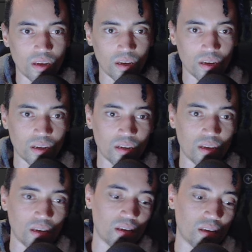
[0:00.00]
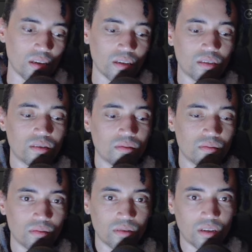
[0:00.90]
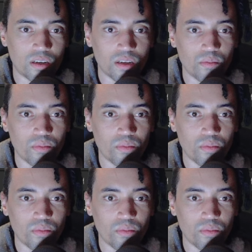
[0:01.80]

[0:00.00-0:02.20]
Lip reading: Add a on